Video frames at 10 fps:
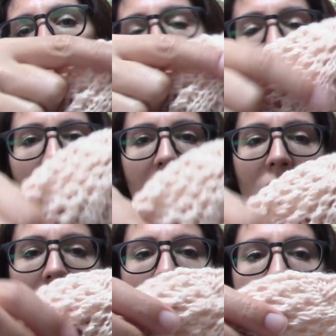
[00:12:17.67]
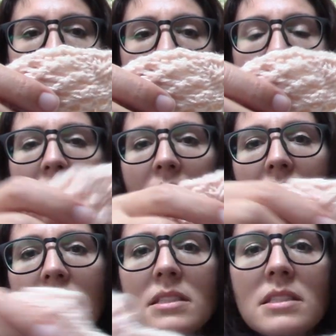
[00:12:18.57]
my little raglan
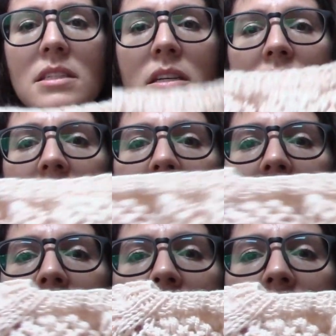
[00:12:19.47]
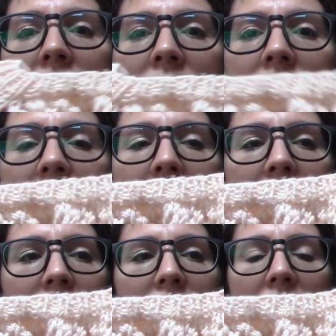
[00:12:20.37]
lines
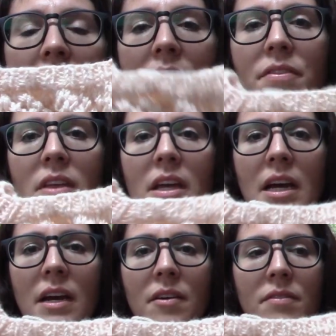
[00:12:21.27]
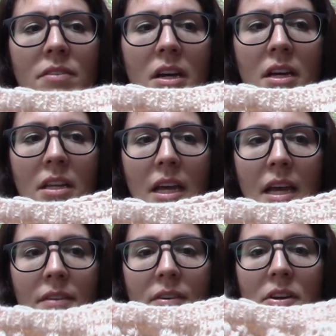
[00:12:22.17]
here, and then I've done
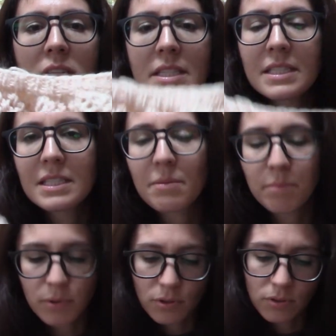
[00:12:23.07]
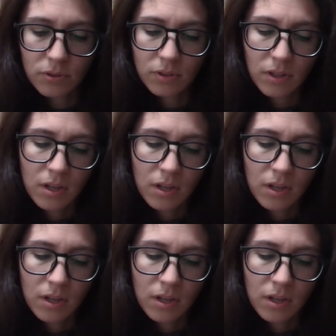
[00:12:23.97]
a very simple